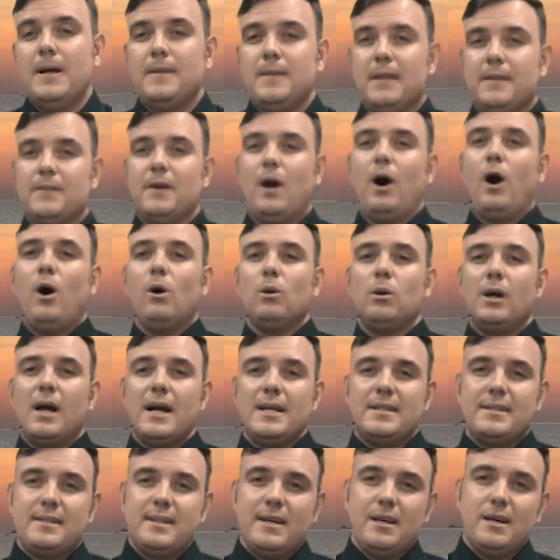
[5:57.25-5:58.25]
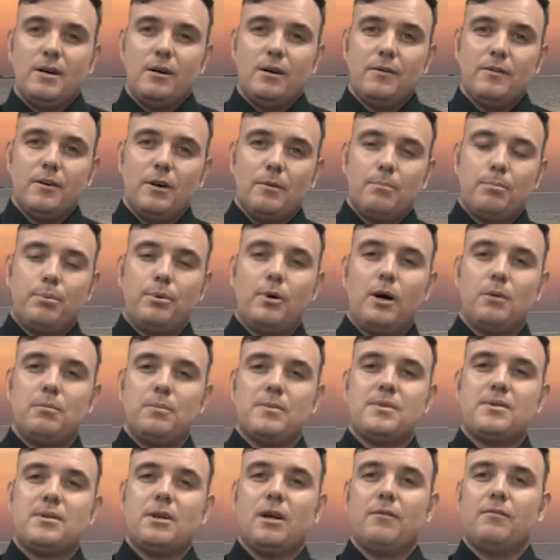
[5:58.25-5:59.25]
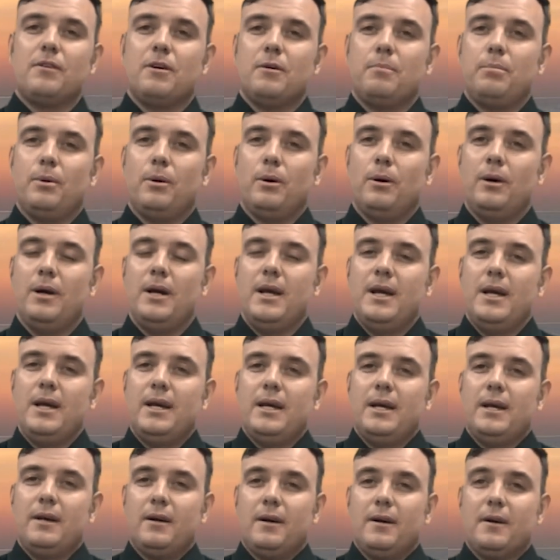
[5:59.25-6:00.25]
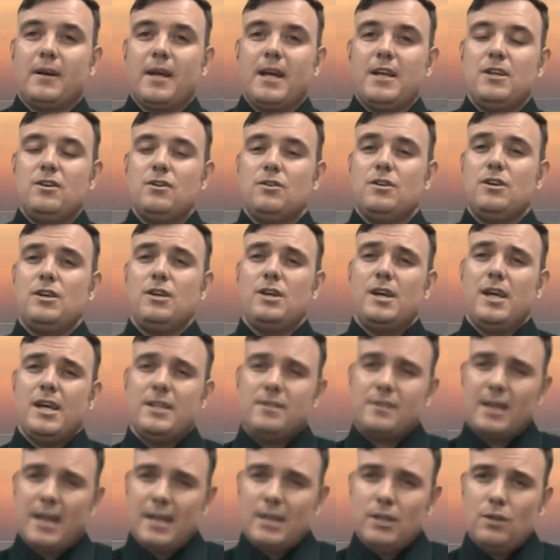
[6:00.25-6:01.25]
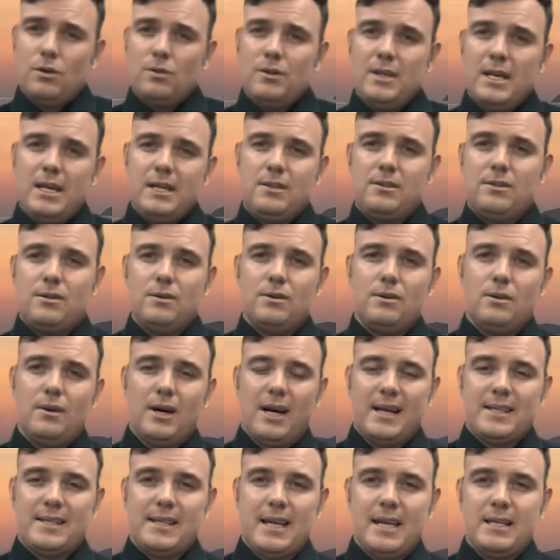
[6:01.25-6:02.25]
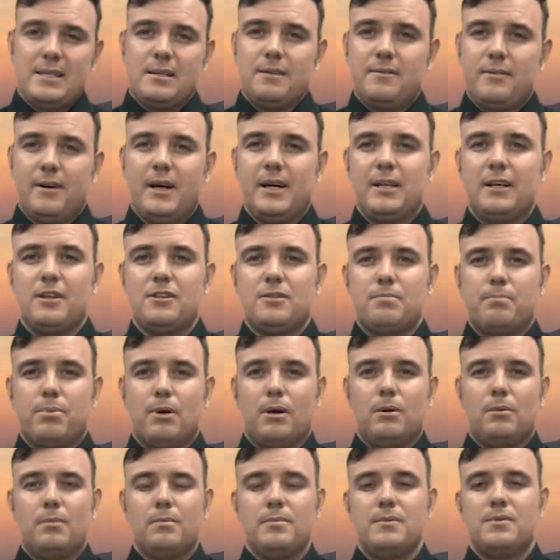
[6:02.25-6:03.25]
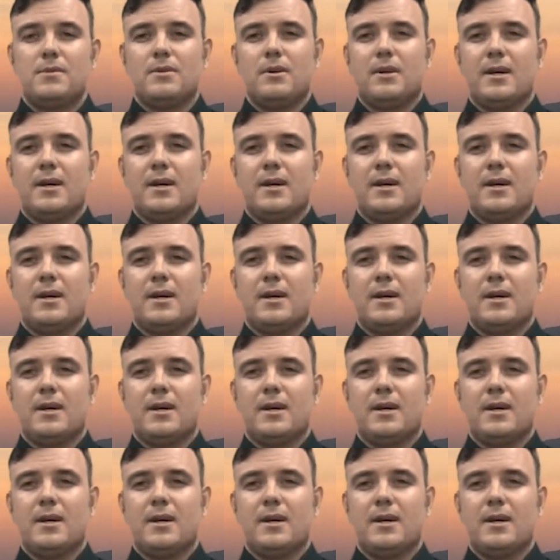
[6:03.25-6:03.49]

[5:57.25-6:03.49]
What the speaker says: Now, the whole idea of your problem-solving report, okay, is that you need to identify those problems,